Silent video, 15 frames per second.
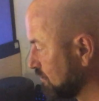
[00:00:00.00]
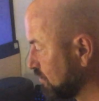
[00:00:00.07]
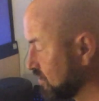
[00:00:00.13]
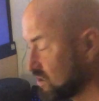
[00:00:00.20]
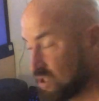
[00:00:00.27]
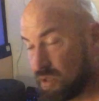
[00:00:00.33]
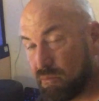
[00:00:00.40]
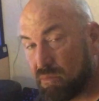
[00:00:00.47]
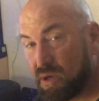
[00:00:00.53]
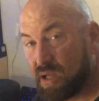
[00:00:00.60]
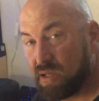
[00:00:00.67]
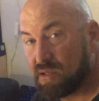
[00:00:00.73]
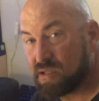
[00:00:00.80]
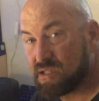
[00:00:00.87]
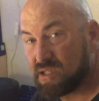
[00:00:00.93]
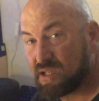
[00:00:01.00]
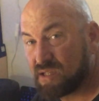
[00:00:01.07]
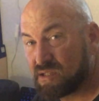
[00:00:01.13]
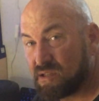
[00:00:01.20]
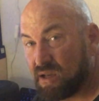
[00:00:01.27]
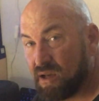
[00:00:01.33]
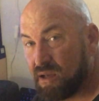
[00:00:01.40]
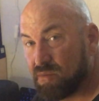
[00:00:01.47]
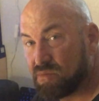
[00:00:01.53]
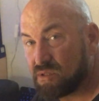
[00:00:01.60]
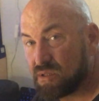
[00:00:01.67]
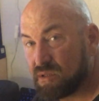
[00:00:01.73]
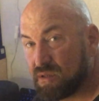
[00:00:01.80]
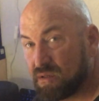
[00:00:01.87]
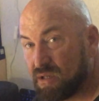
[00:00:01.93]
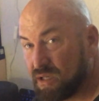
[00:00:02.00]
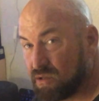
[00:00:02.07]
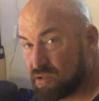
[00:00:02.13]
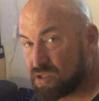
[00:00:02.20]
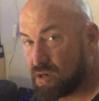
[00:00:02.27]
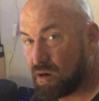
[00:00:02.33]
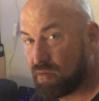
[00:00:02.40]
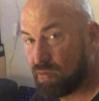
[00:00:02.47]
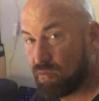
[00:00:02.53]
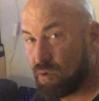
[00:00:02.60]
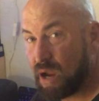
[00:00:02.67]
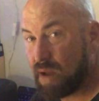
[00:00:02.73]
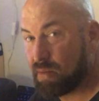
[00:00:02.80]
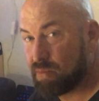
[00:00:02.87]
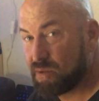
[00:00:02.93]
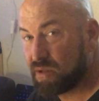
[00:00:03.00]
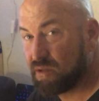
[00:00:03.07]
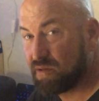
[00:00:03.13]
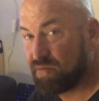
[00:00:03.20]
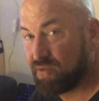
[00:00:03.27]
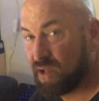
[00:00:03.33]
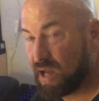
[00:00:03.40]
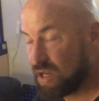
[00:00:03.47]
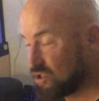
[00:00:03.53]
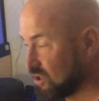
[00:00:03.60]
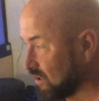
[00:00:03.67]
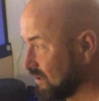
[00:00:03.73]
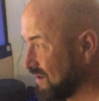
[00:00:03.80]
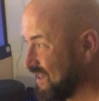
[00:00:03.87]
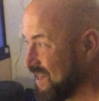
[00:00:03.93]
push the button 6 times, it'll start rapidly flashing.